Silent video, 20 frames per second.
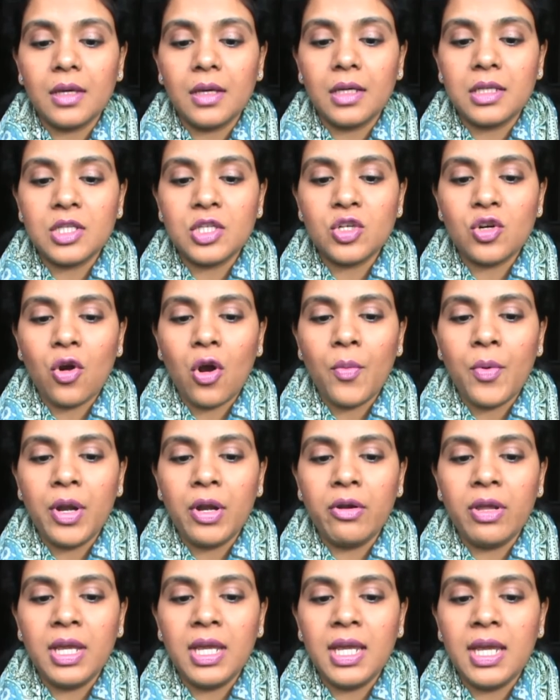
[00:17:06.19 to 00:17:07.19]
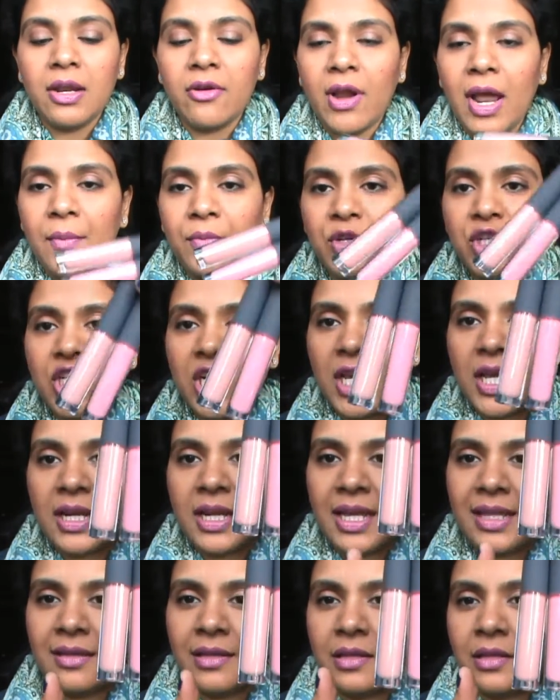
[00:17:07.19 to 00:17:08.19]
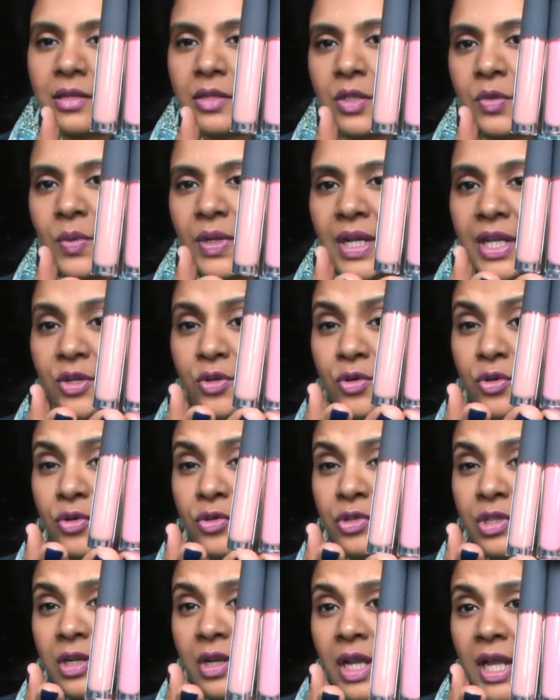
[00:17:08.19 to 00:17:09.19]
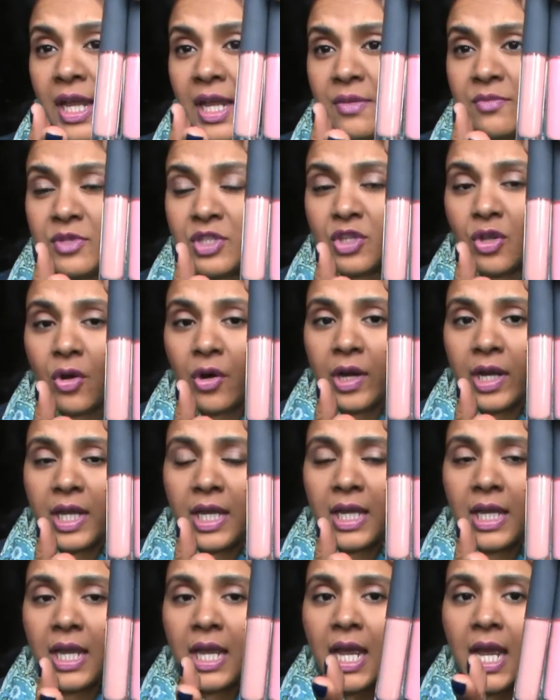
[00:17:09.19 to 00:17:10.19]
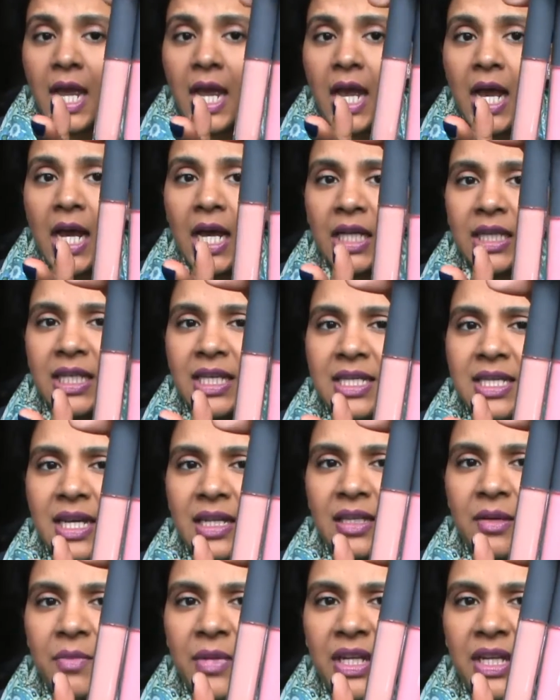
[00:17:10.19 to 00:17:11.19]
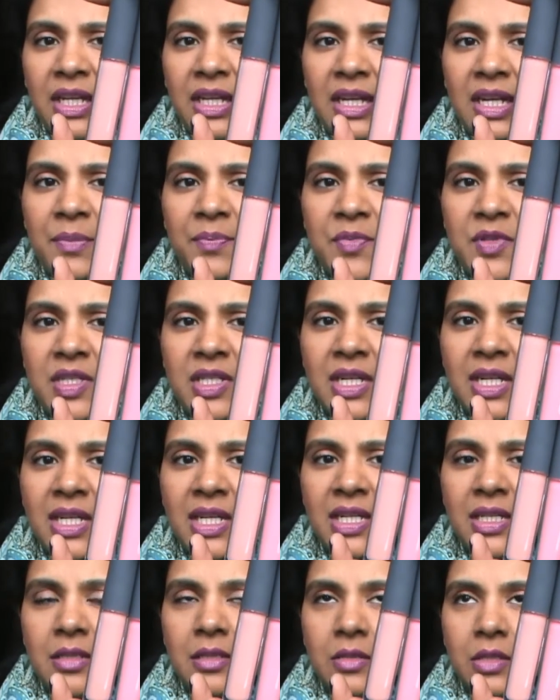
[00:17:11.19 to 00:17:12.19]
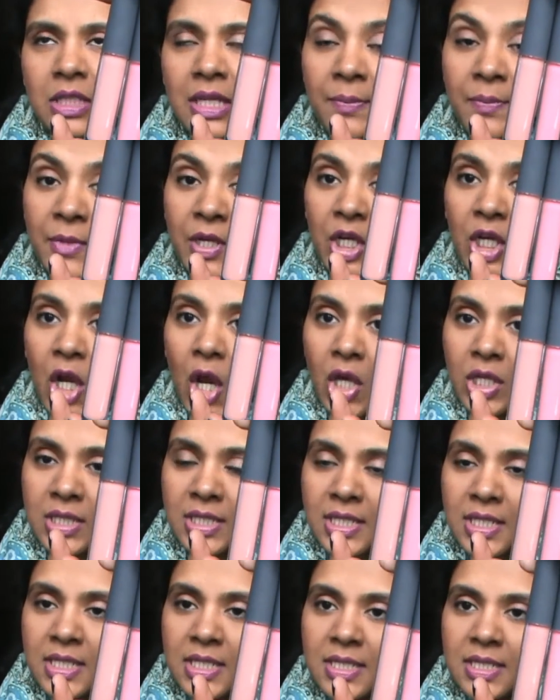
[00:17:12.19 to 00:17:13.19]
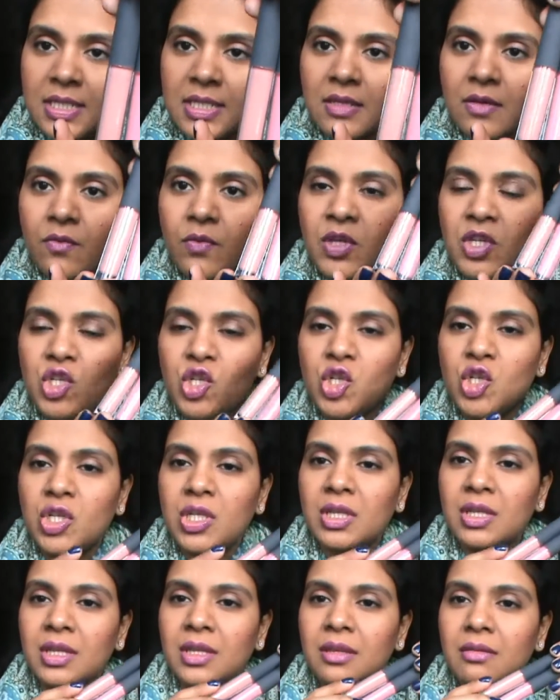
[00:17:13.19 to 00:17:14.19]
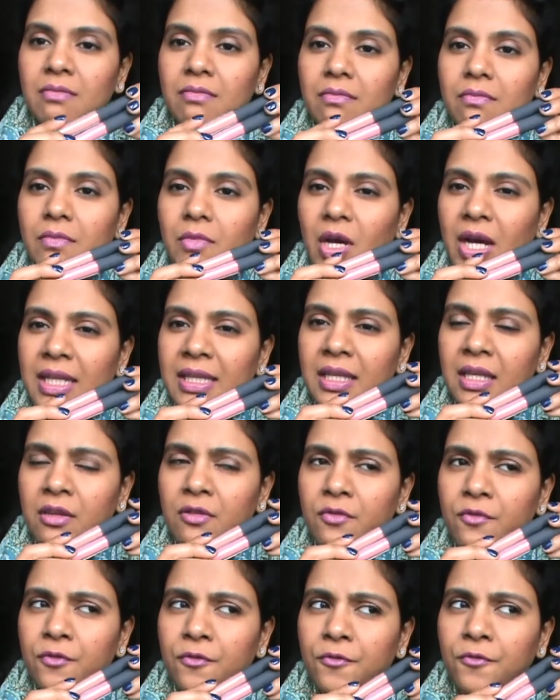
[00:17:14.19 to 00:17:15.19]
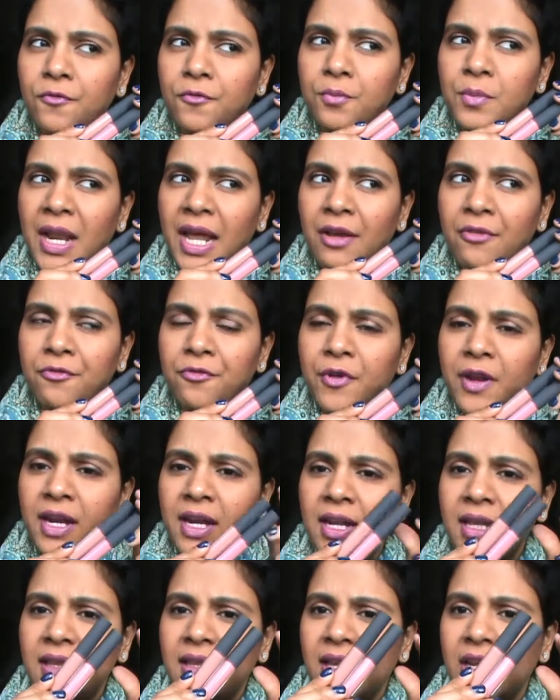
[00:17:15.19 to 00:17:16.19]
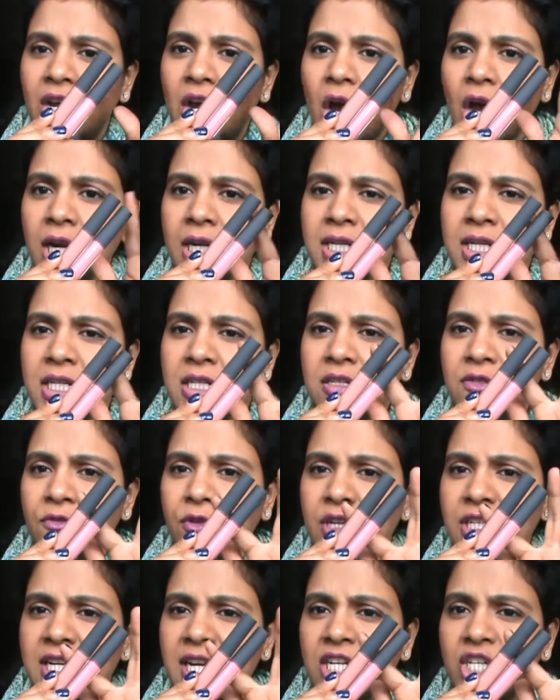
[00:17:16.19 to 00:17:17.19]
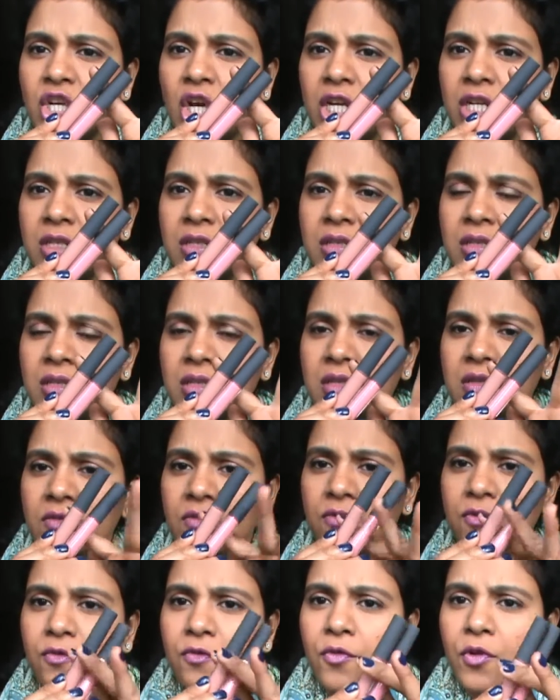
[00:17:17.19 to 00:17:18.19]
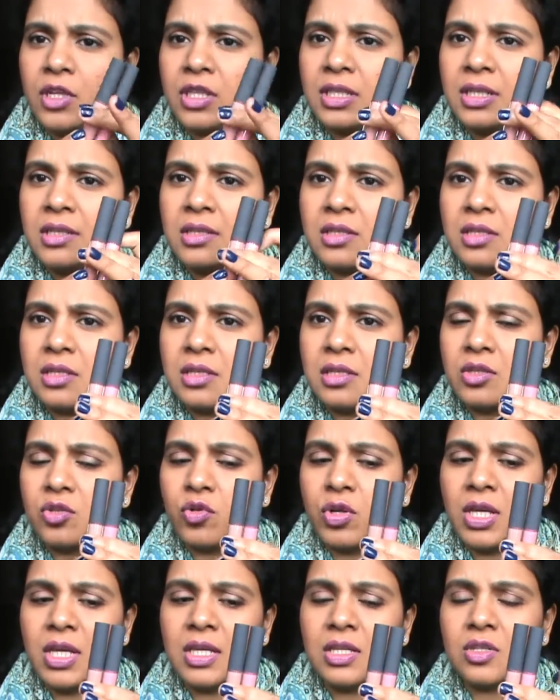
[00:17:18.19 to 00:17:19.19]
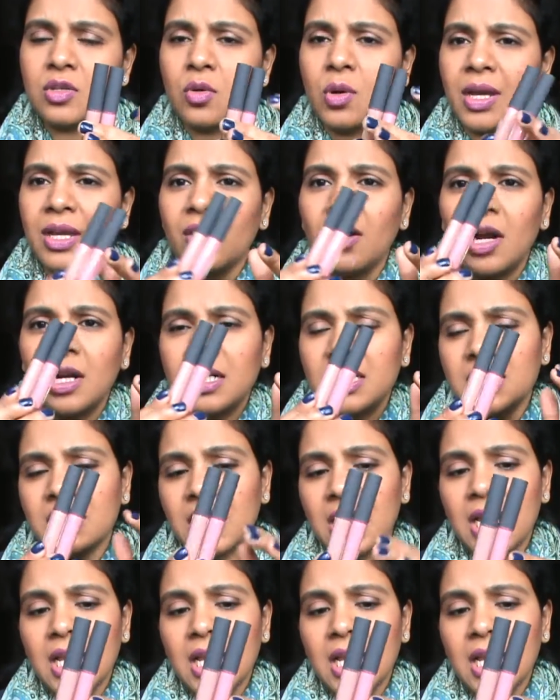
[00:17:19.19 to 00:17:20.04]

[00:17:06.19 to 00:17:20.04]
strawberry, rambutan, and the third one, I don't know the name, sorry. Uh, these are the mini lipsticks, lip glosses, which I think Black Friday they got it for $10 for these three. So I got